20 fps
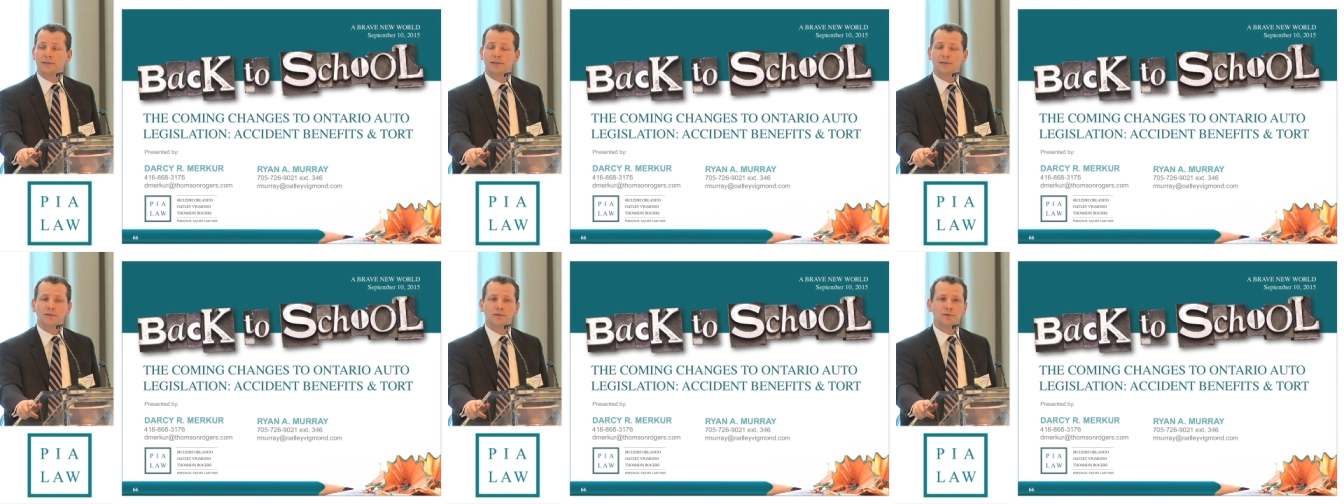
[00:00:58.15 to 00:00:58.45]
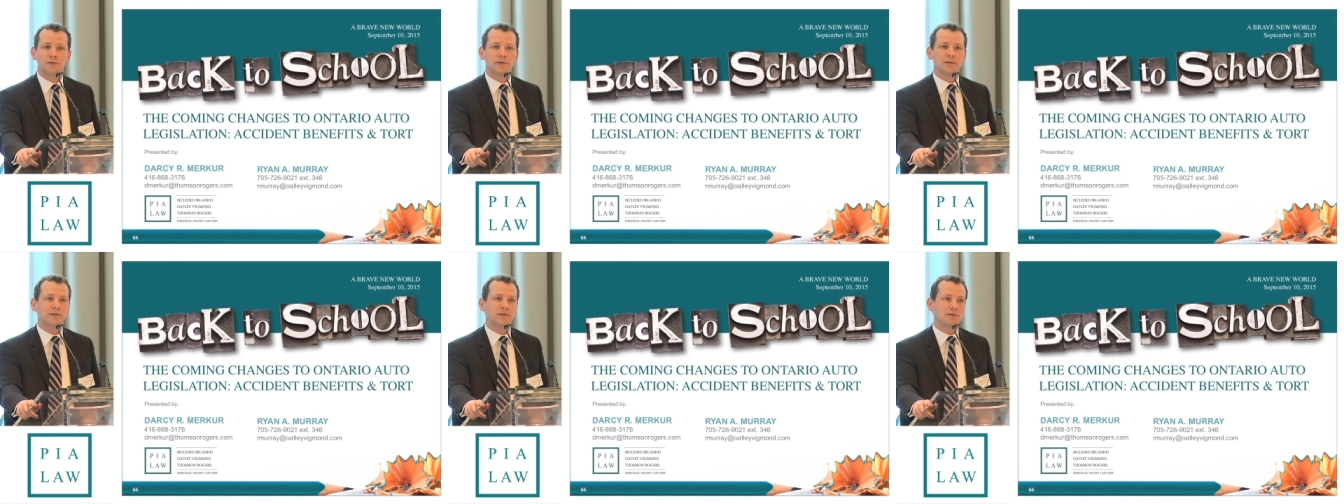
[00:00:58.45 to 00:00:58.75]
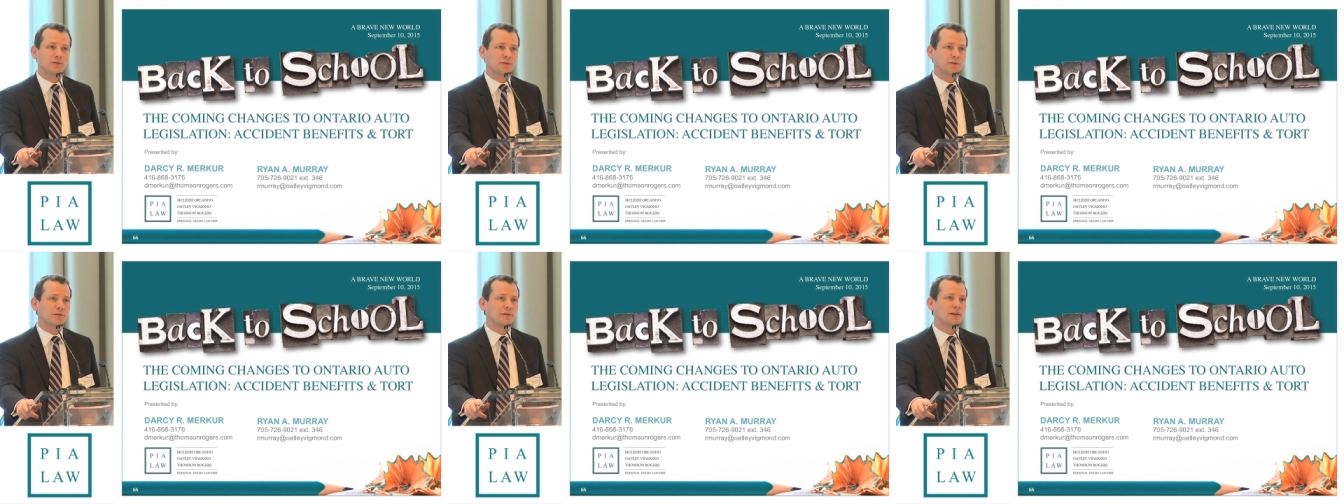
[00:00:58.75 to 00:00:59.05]
to
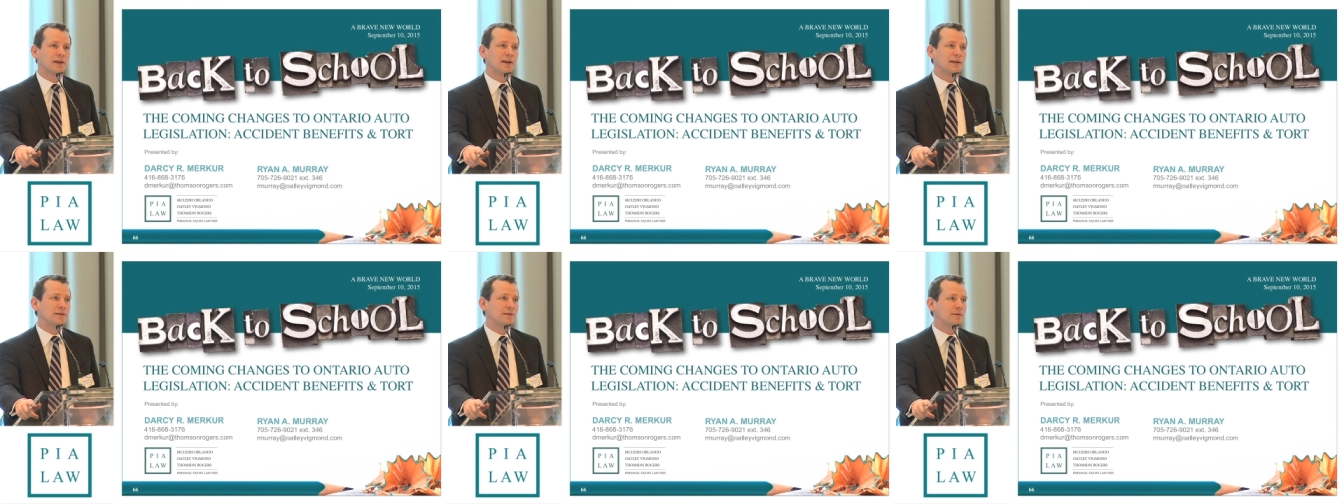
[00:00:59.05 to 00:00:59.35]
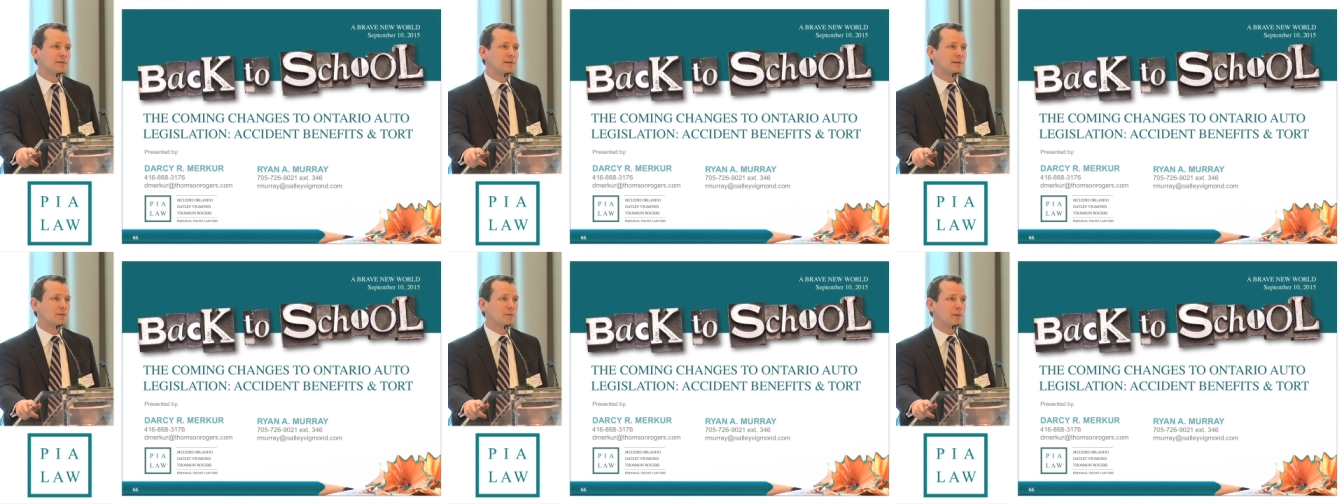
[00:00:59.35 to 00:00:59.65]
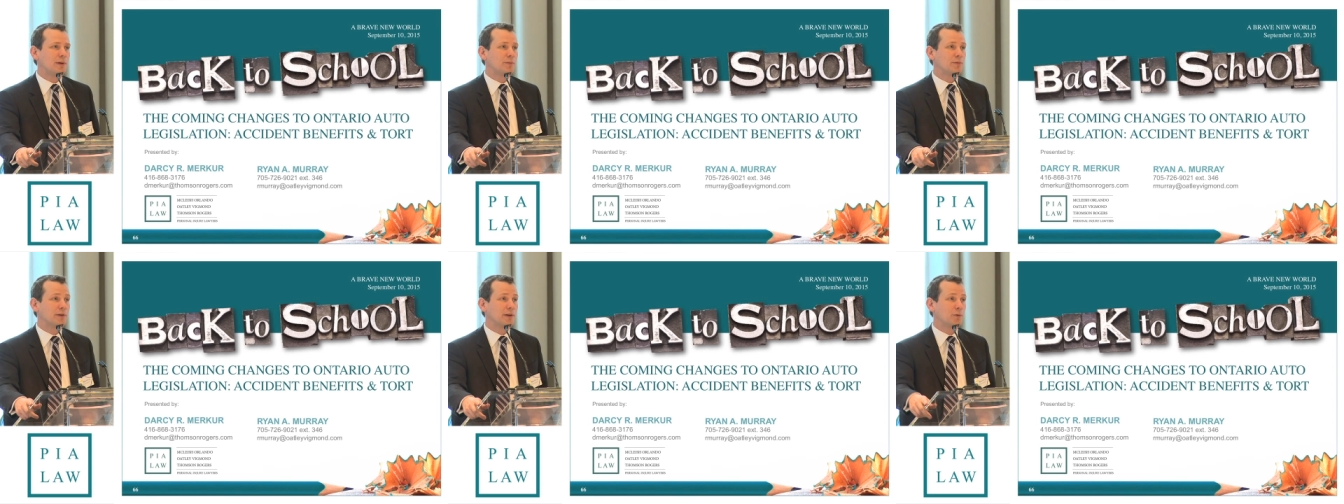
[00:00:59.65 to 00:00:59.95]
ensure that the
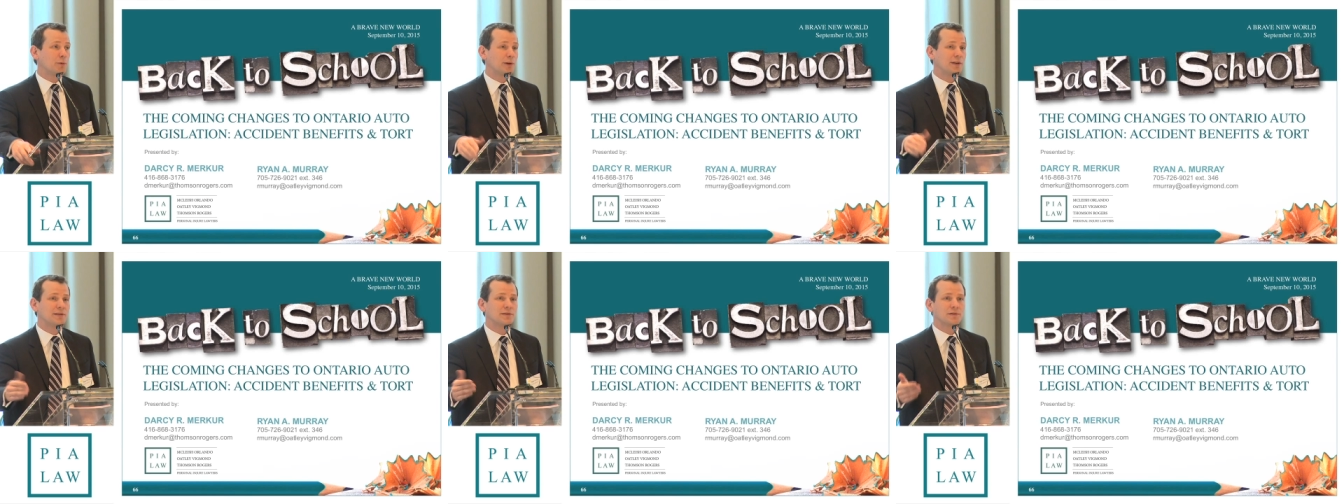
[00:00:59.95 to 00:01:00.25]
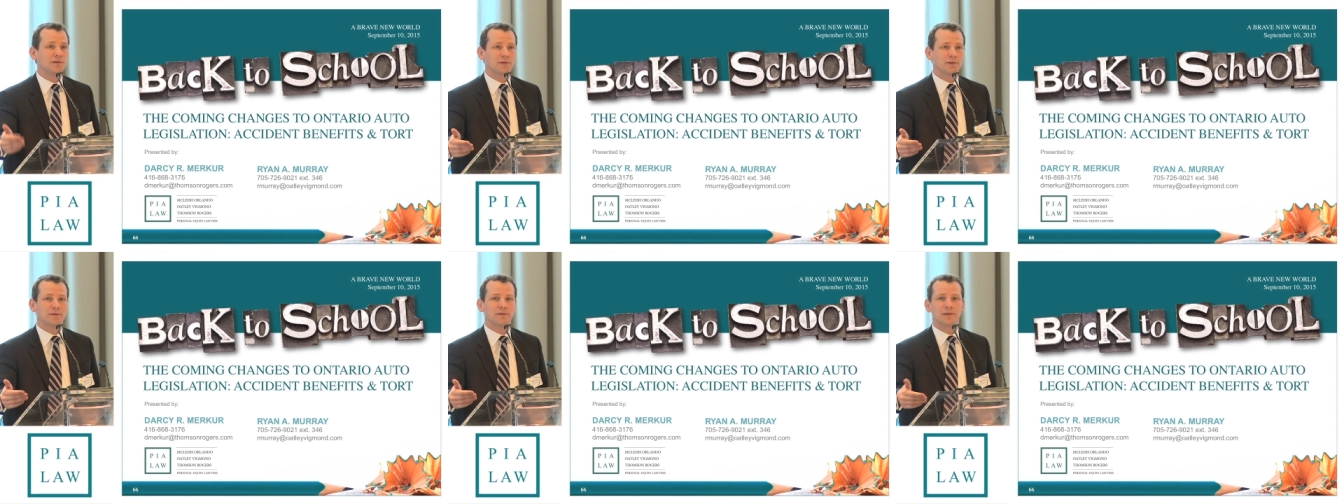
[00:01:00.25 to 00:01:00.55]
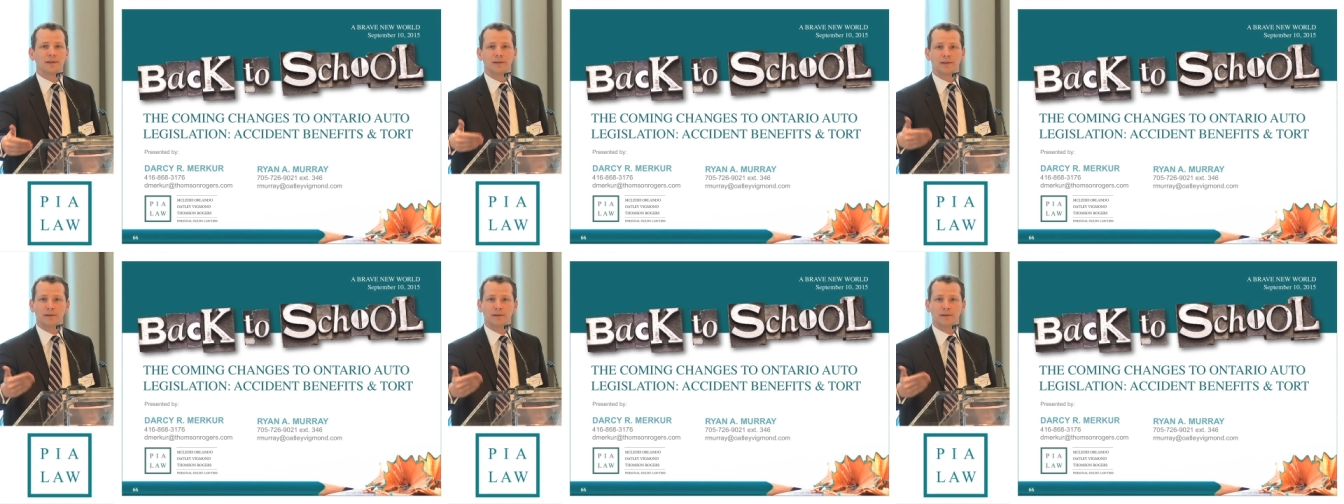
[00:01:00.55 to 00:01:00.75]
people that we serve,